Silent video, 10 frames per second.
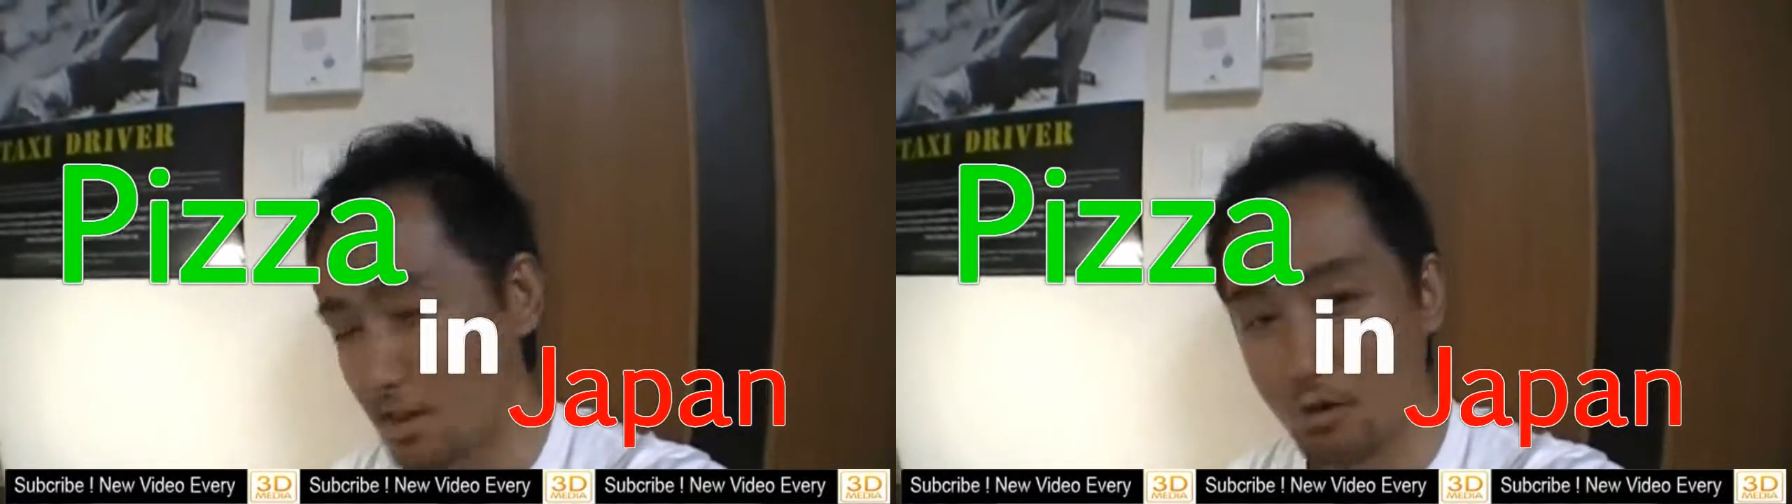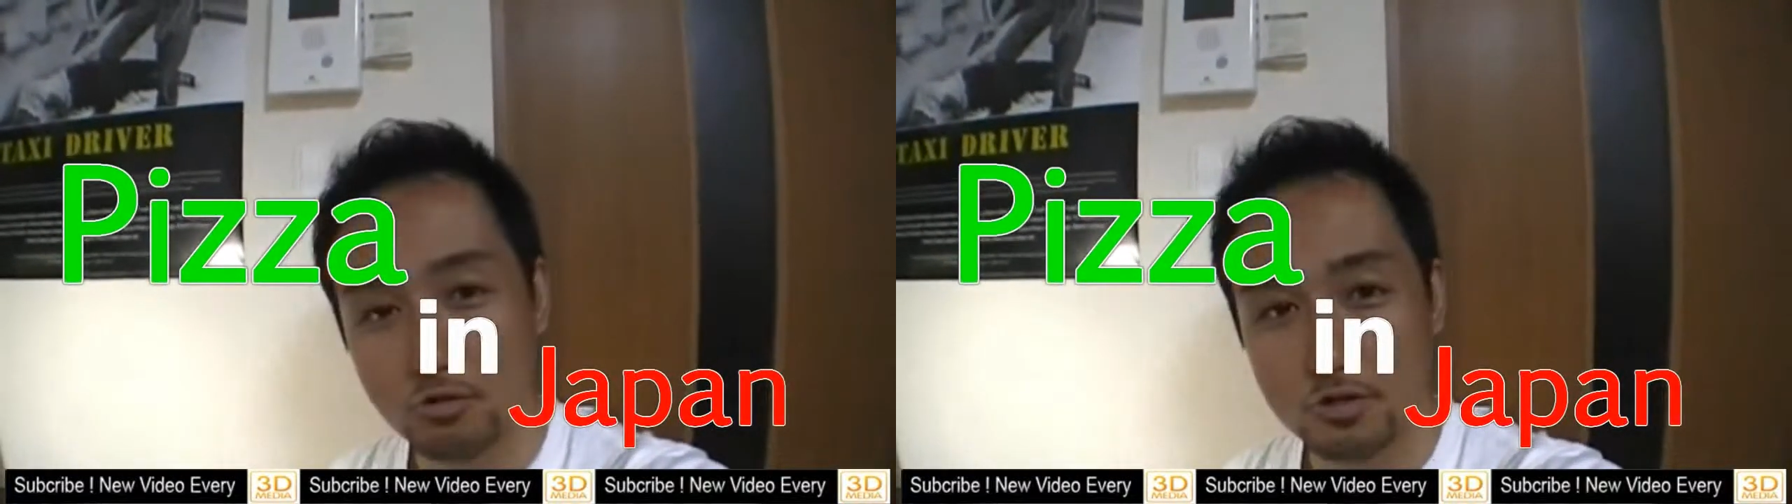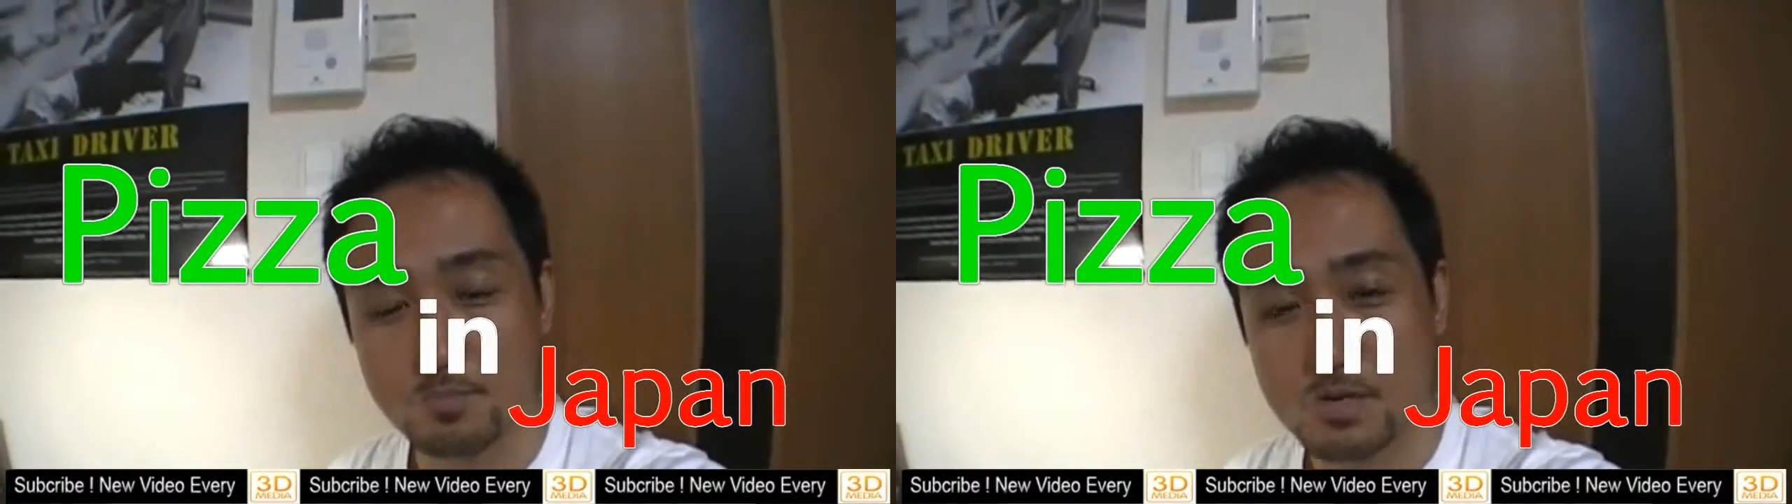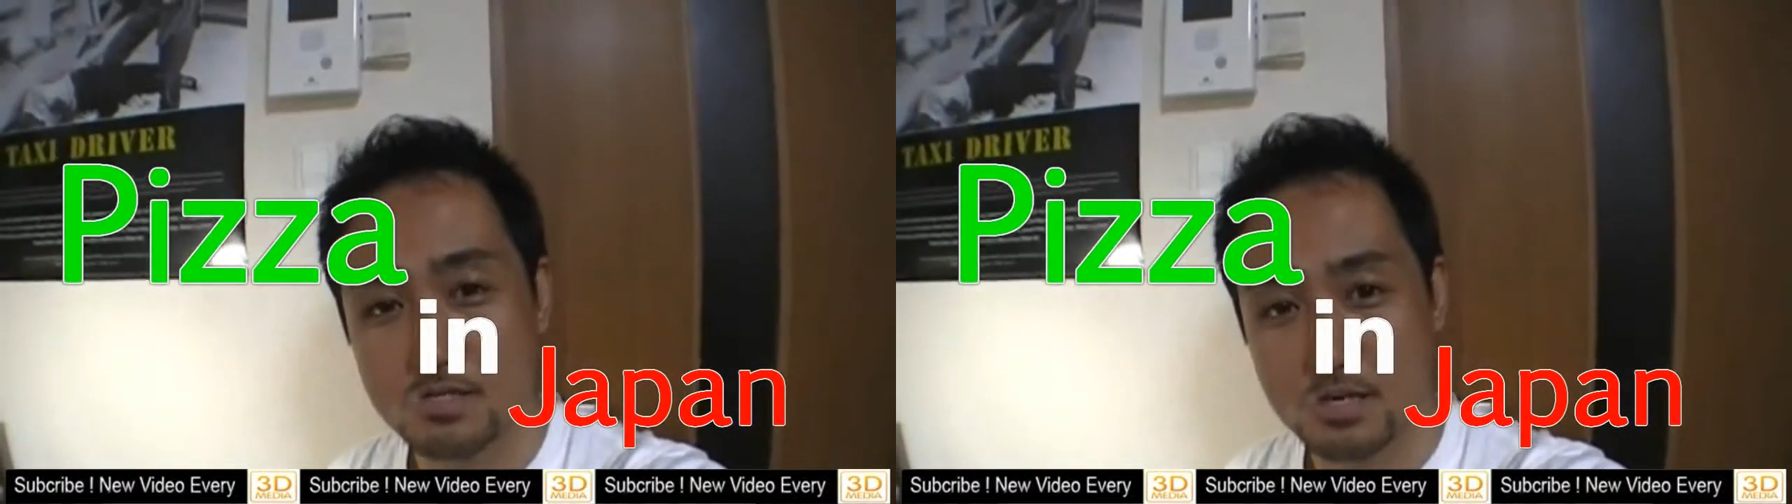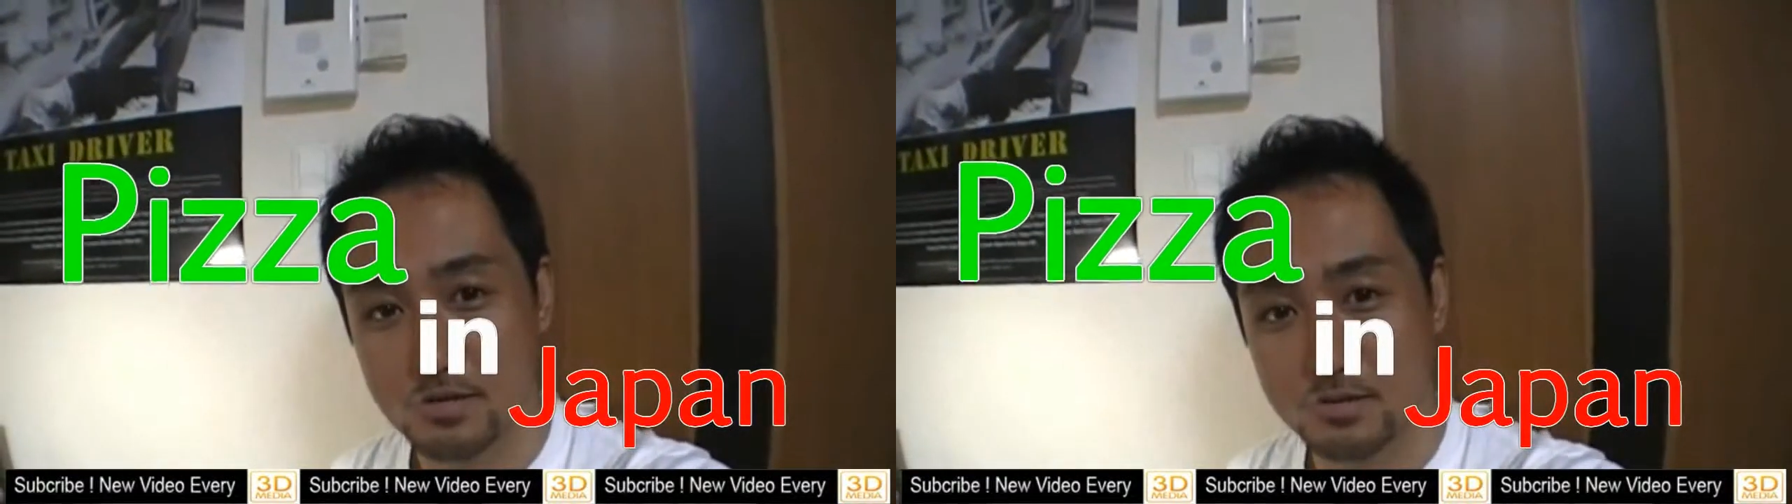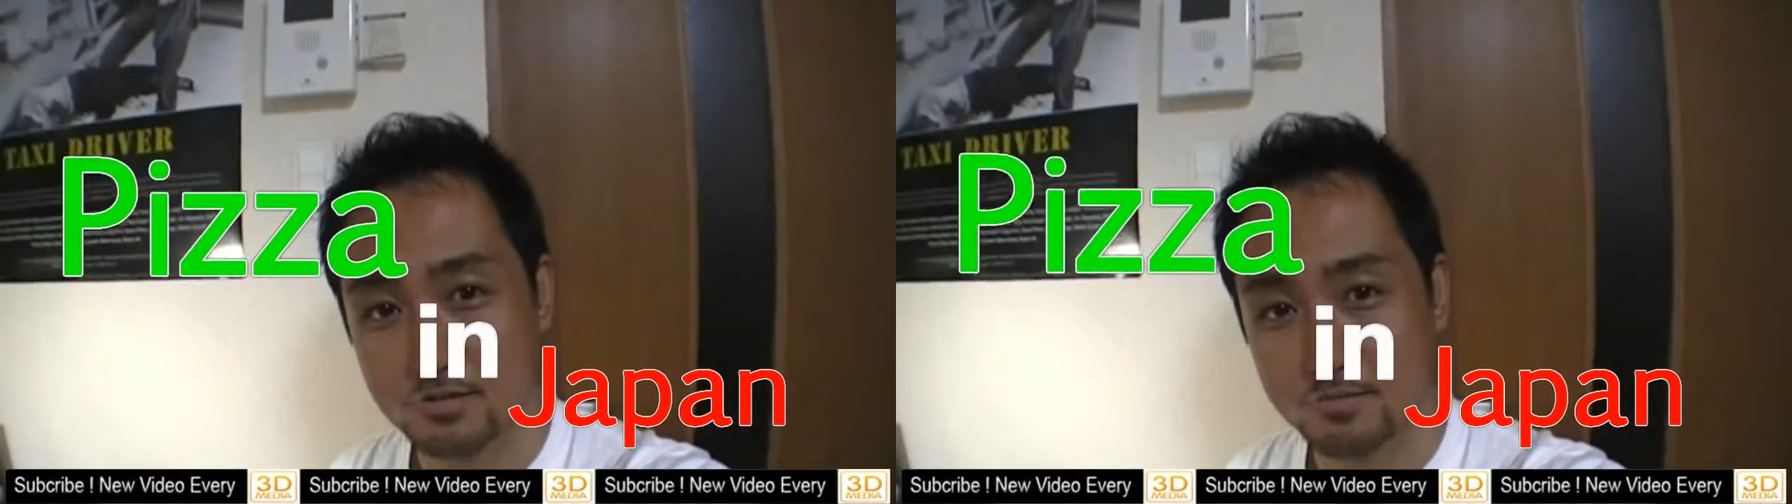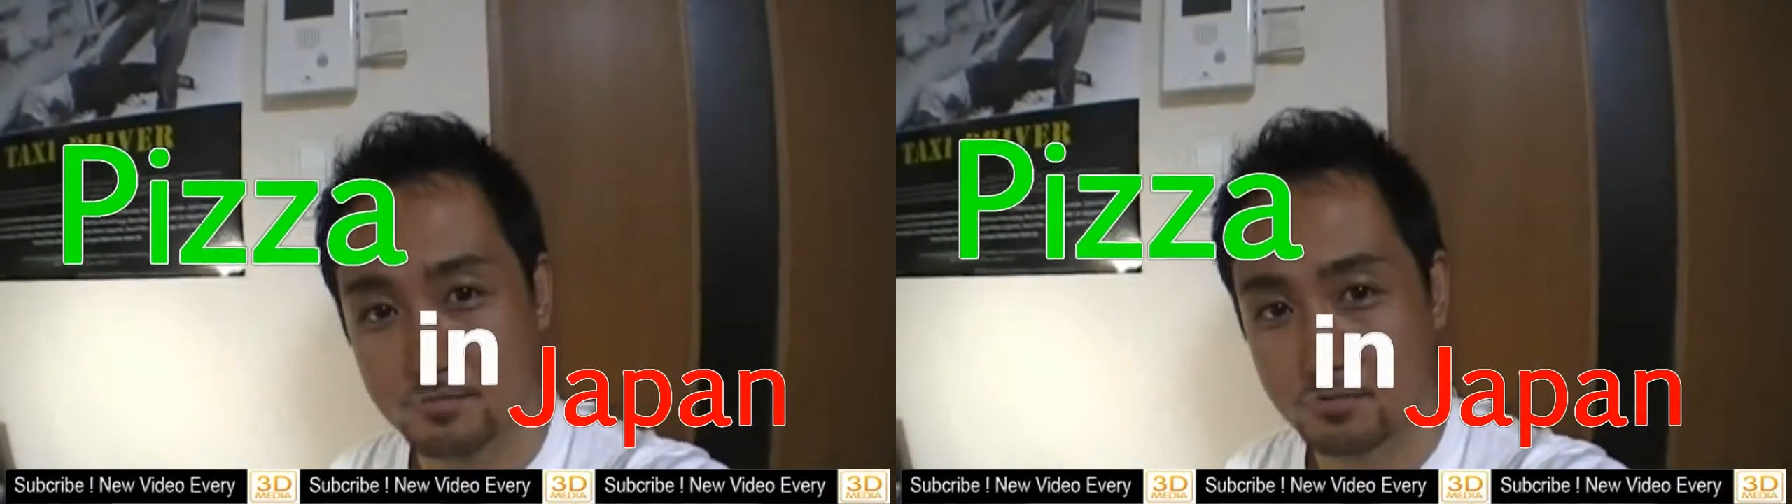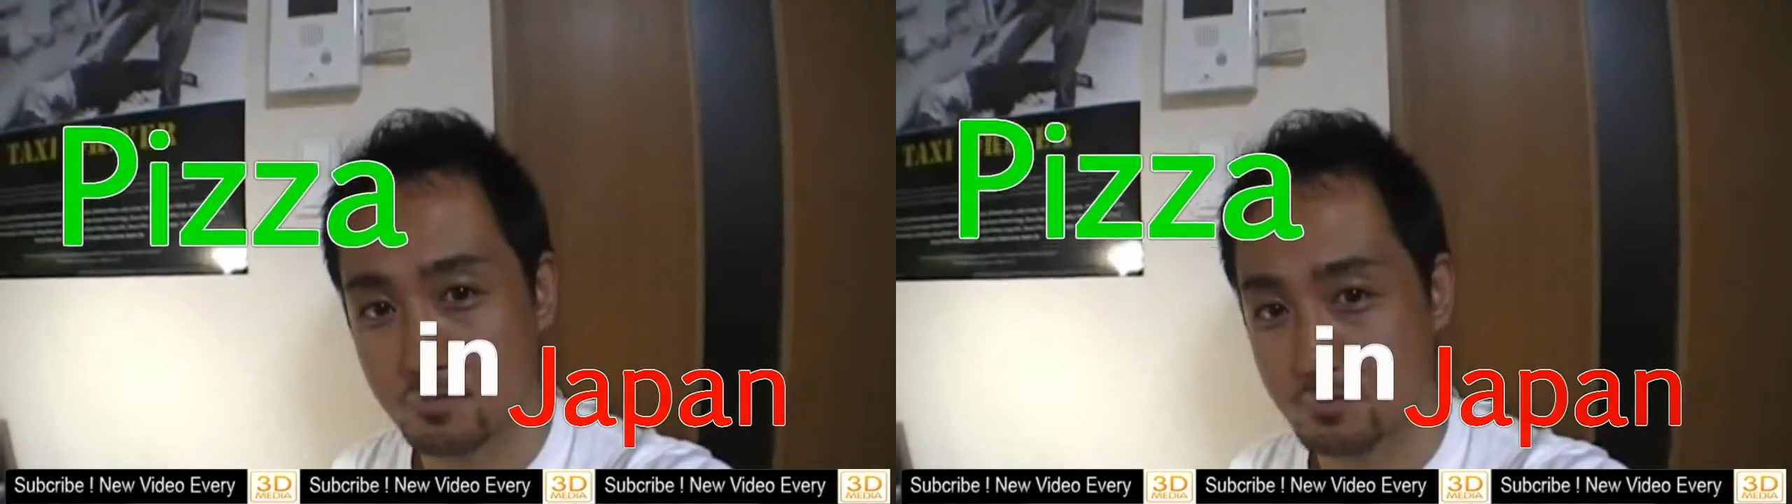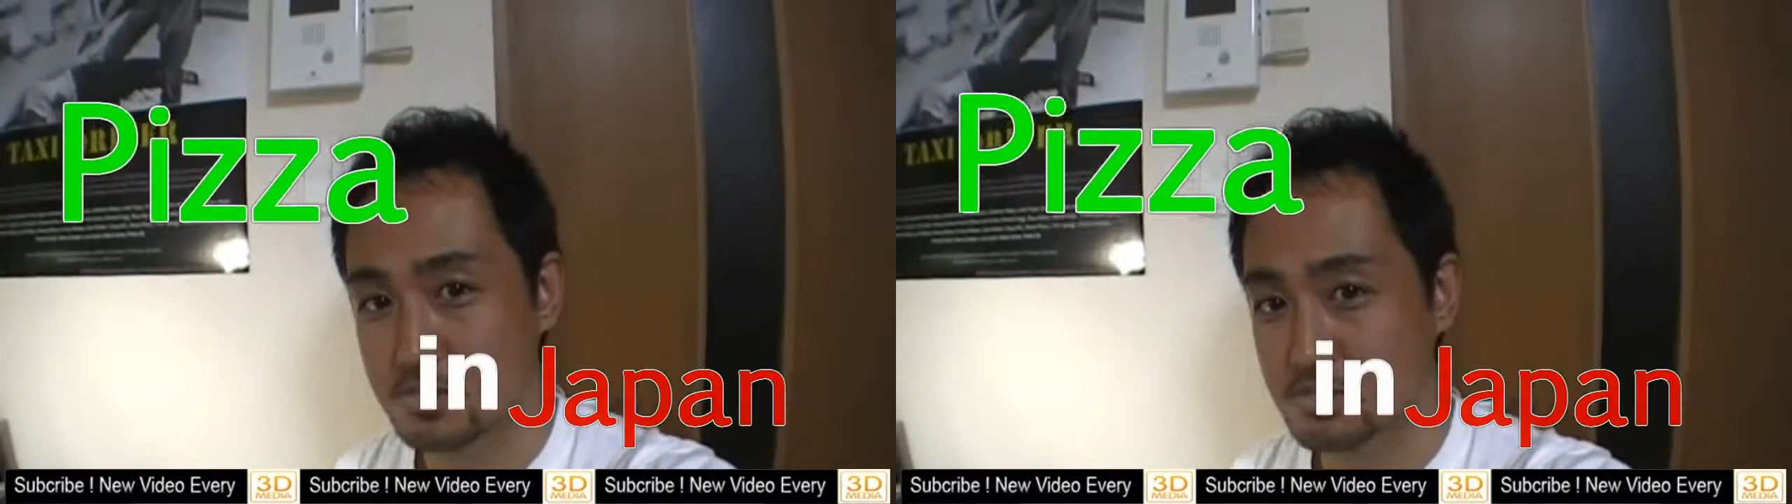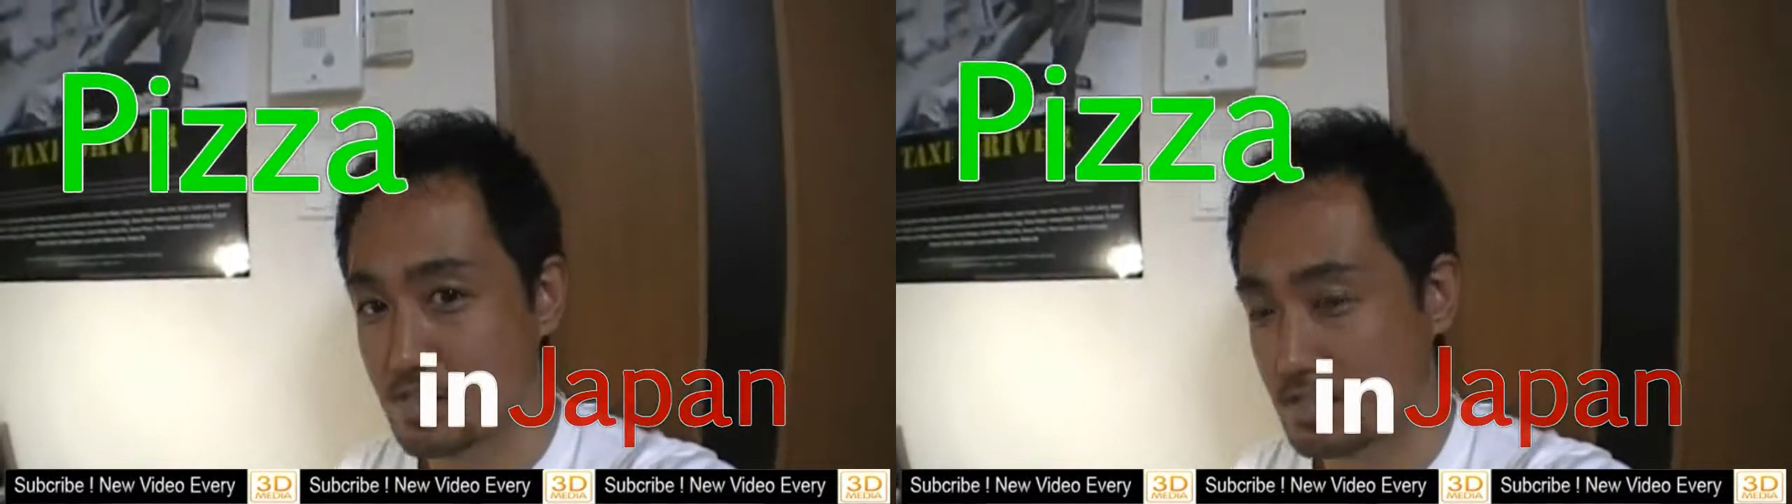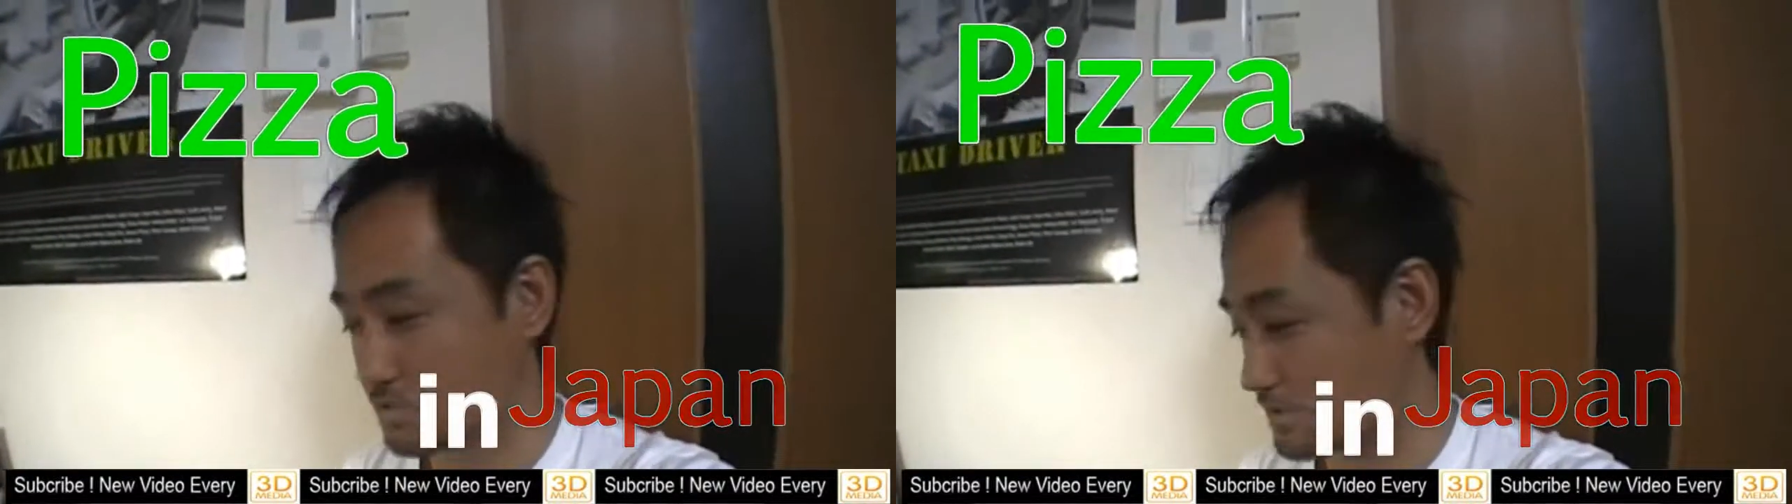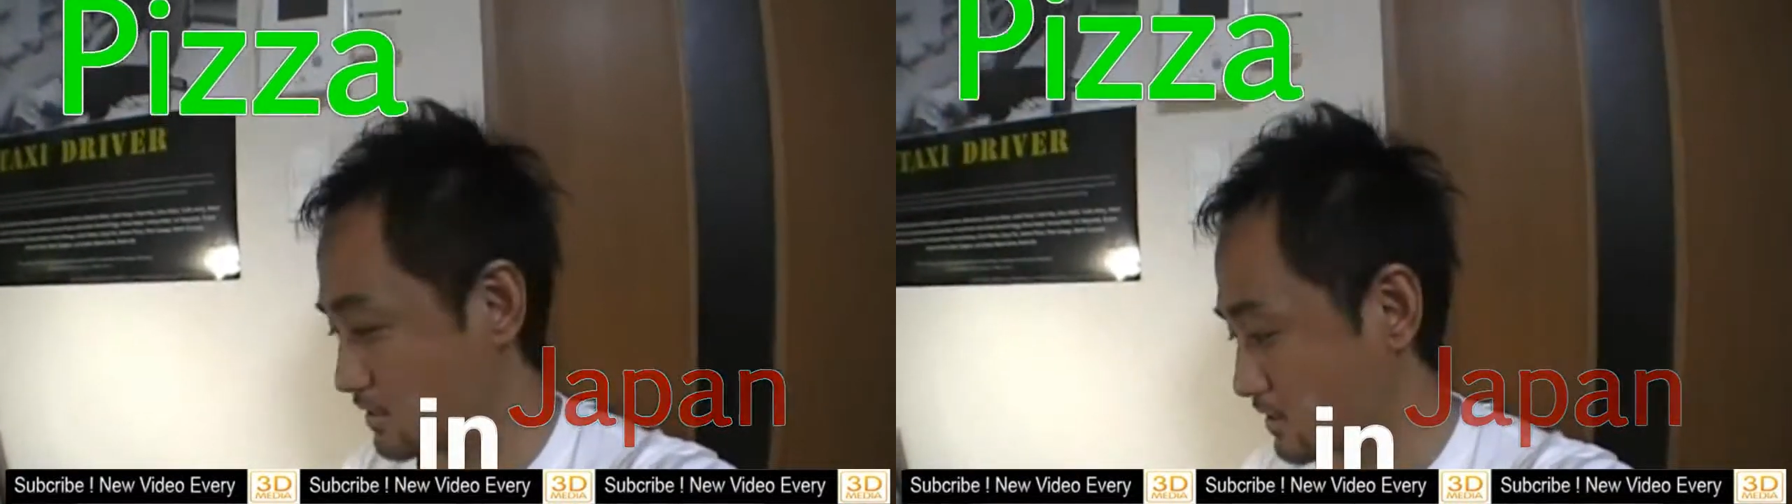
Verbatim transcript: ordered pizza from Pizza Hut.